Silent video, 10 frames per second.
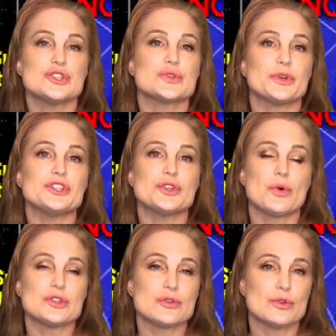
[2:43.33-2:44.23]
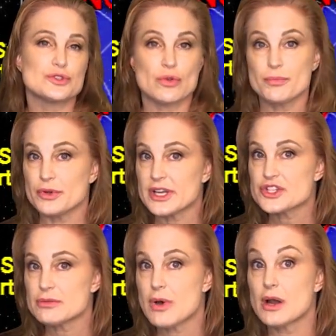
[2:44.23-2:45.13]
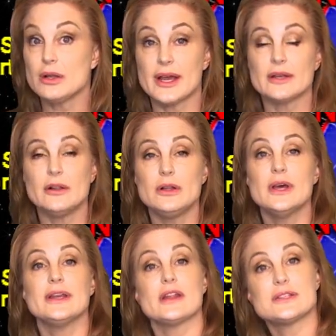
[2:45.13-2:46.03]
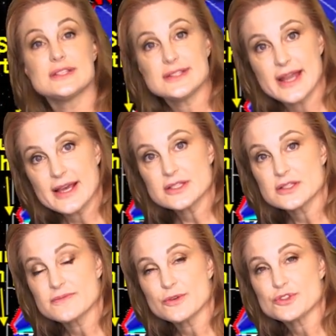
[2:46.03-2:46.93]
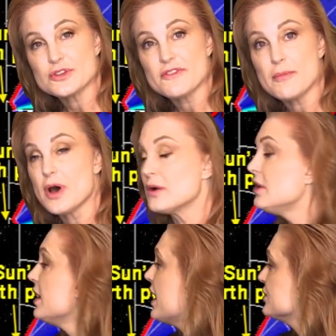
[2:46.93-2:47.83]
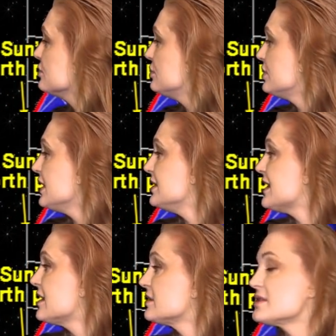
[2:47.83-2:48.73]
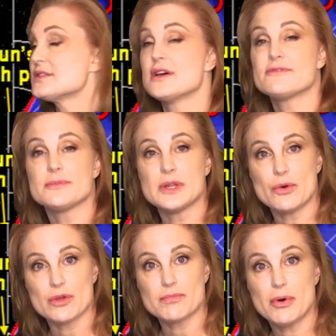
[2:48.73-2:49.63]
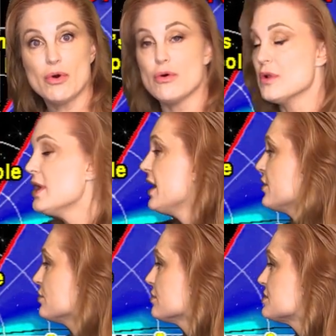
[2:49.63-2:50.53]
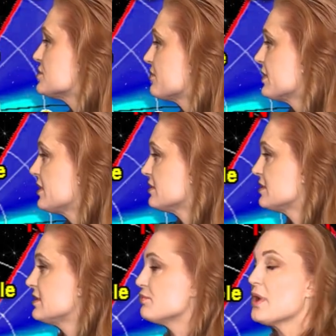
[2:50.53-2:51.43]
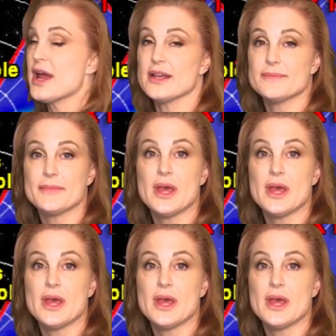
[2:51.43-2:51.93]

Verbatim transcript: Switching to our solar storm prediction model, Enlil. Now this is NASA's version of the model, and you're looking down at the sun from the North Pole, and Earth is over here to the right.